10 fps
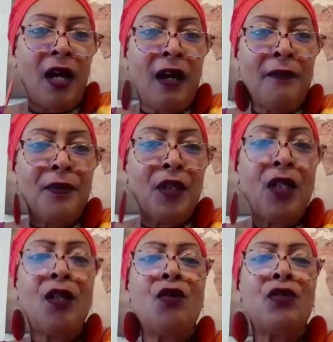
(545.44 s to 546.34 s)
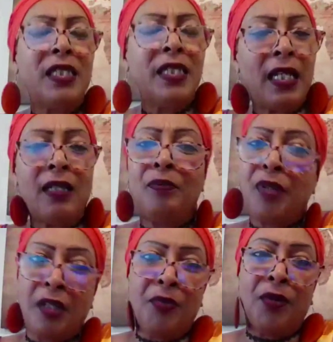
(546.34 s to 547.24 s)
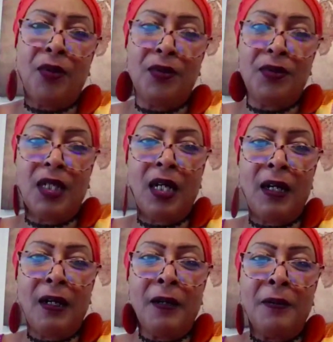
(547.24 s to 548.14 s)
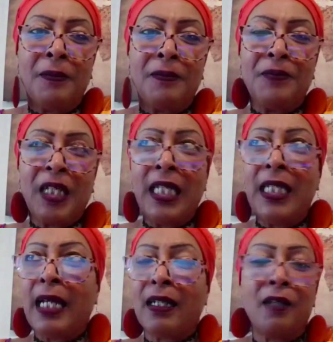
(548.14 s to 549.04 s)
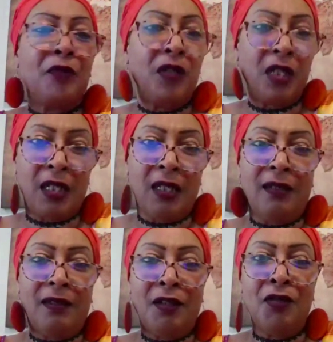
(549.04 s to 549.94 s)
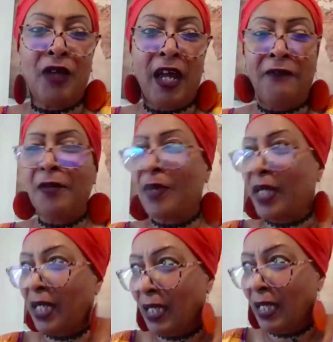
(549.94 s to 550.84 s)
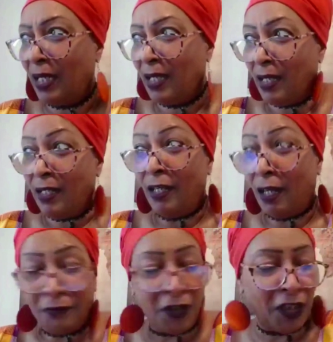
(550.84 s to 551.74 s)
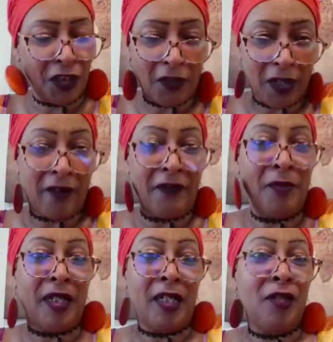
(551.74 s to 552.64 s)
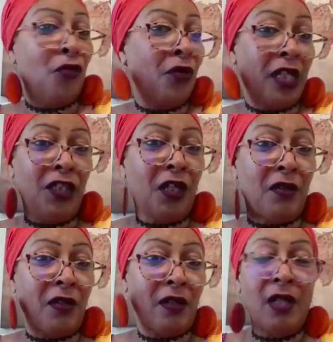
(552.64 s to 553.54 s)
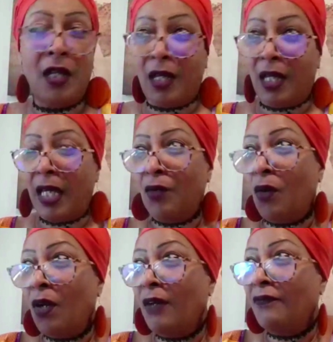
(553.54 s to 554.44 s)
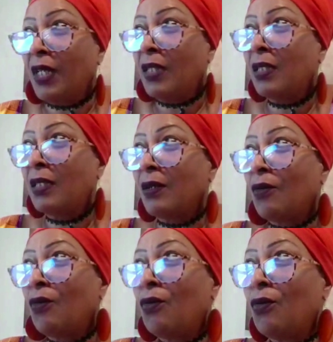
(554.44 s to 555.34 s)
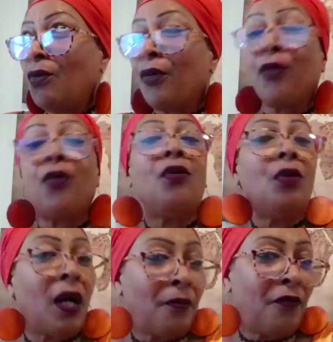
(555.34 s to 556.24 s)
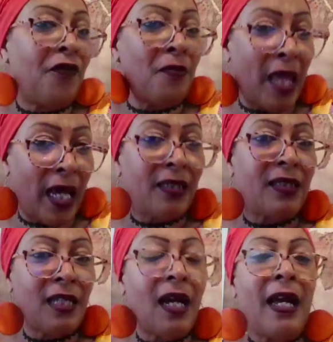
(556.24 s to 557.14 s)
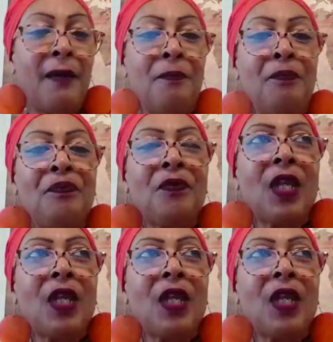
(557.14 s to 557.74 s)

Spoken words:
close-knitted people in that community. Everybody loved each other. Everybody knew each other. And all of us who grew up from that time,